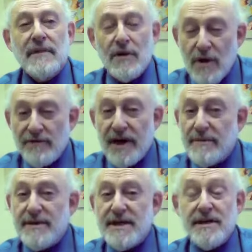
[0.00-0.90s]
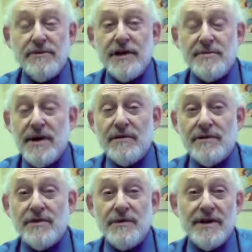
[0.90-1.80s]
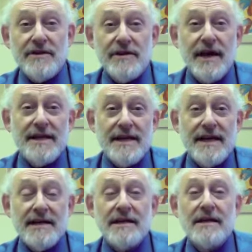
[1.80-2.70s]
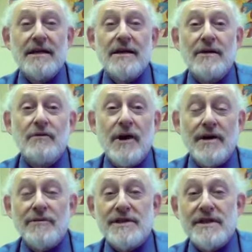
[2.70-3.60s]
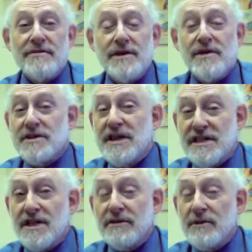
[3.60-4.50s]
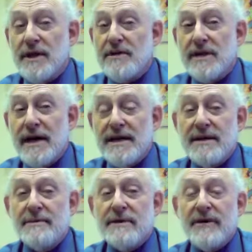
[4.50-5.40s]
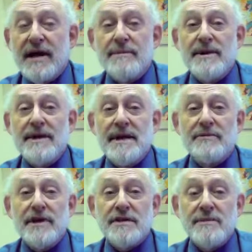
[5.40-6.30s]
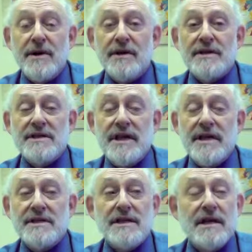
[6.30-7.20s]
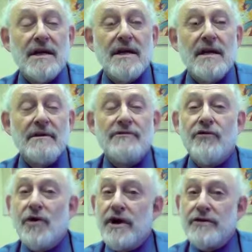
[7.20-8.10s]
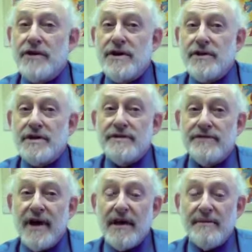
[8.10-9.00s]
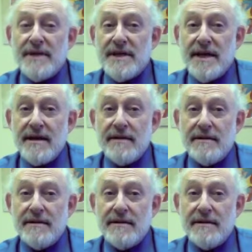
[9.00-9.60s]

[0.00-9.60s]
there. Well, vitamin D enriched milk was a really good idea when it was introduced. It's still a really good idea, but vitamin D enriched milk contains 400 units of vitamin D